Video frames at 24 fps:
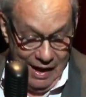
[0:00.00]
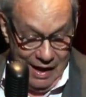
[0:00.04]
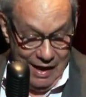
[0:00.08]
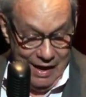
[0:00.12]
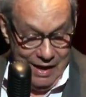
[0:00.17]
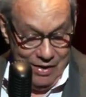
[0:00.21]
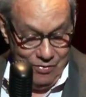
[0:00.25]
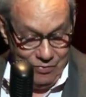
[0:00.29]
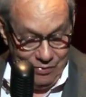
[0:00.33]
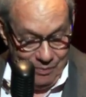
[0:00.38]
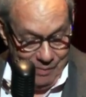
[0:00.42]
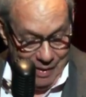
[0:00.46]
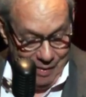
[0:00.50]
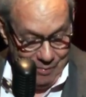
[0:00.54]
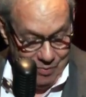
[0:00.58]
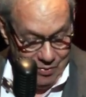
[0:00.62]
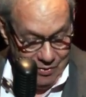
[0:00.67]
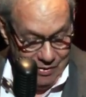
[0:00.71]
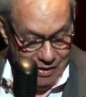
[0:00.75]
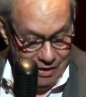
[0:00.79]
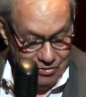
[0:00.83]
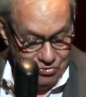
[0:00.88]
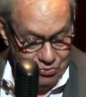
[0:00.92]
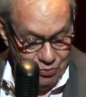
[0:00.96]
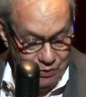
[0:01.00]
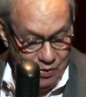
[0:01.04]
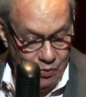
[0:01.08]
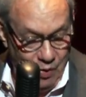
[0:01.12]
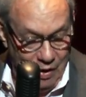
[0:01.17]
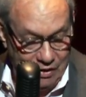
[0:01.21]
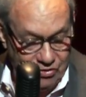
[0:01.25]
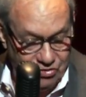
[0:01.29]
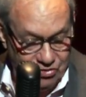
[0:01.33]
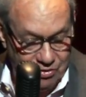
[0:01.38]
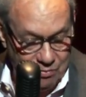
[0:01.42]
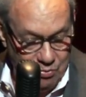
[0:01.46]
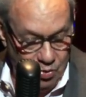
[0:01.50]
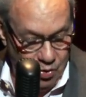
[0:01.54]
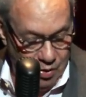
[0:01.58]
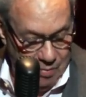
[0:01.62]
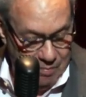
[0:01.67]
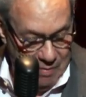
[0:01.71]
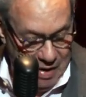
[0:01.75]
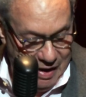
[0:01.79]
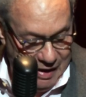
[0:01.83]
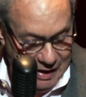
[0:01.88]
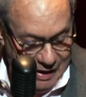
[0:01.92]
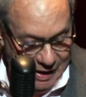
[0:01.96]
hey, remember us? We want some more
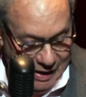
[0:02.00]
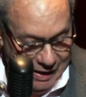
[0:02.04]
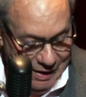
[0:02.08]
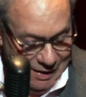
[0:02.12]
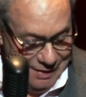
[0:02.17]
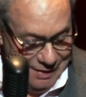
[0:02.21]
money.